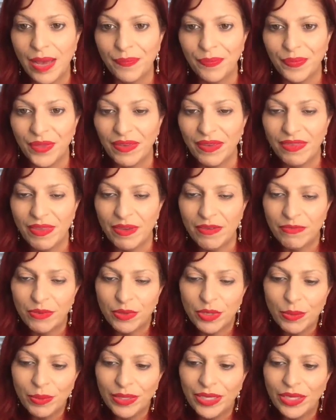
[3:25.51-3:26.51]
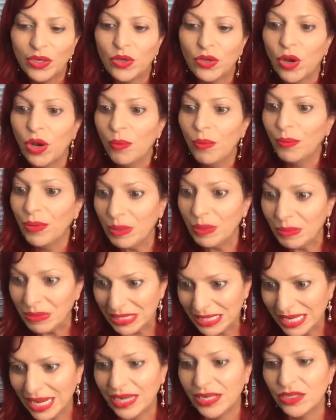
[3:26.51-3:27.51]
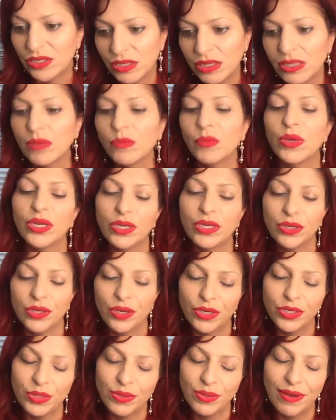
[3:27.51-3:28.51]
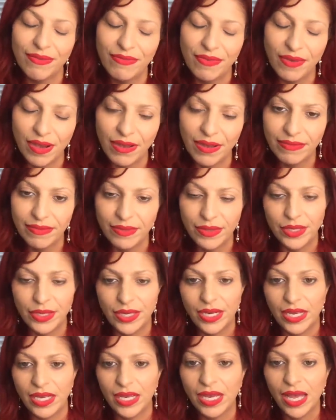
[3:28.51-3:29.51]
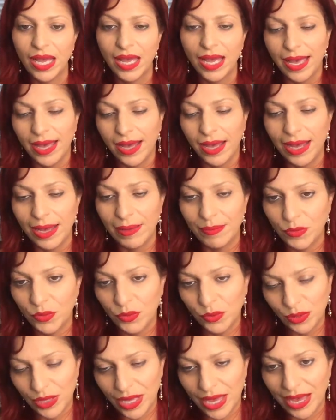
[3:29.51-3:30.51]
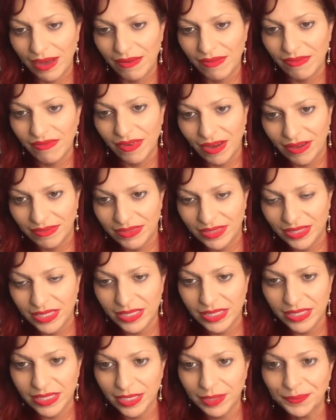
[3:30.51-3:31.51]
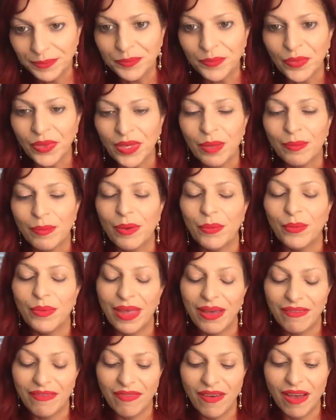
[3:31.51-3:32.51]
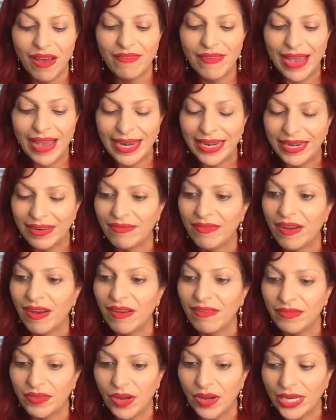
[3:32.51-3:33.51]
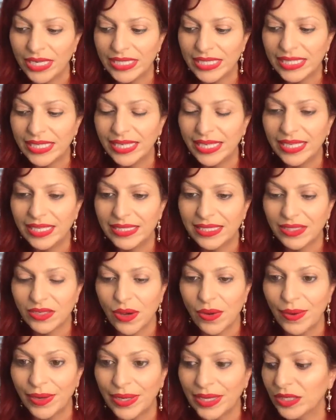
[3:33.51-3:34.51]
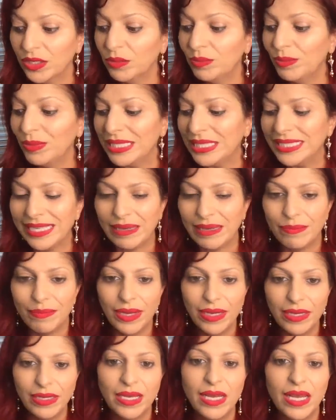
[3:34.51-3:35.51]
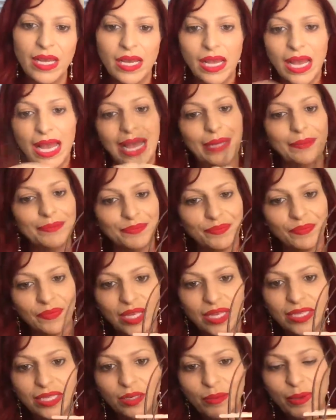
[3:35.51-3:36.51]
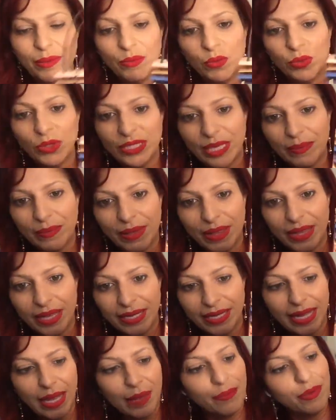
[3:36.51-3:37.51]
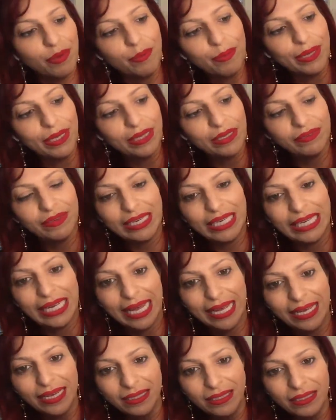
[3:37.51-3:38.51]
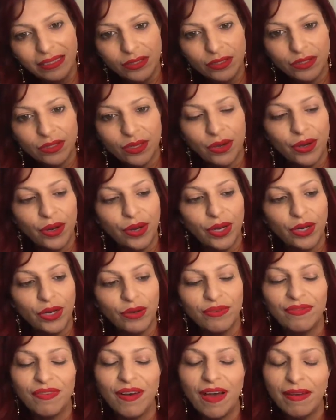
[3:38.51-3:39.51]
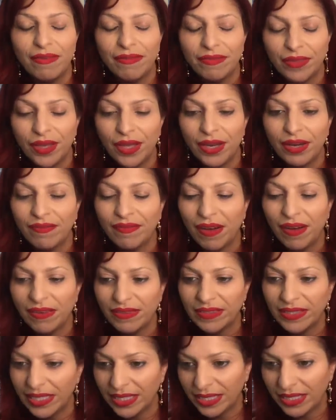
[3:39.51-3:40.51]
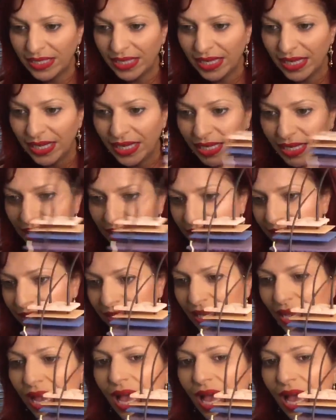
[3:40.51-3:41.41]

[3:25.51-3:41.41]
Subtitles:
If they've predominantly got pigmentation, then we're going to go to our 530 or our 560. But with our 580, 590, it's going a little bit deeper, a little bit more deeper than that papillary layer. So your 530, 560 is